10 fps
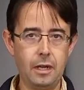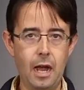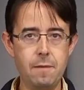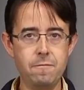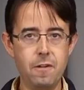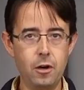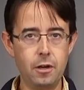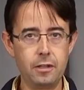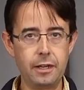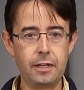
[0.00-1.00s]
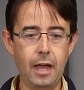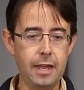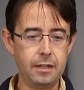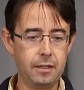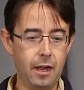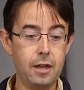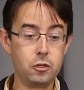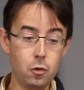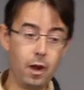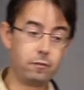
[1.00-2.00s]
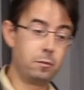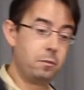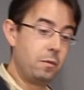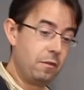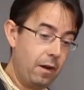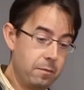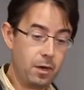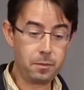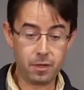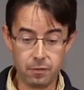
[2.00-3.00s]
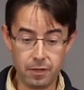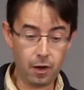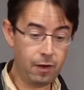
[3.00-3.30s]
I'm very like I I do have to if I'm gonna pivot now,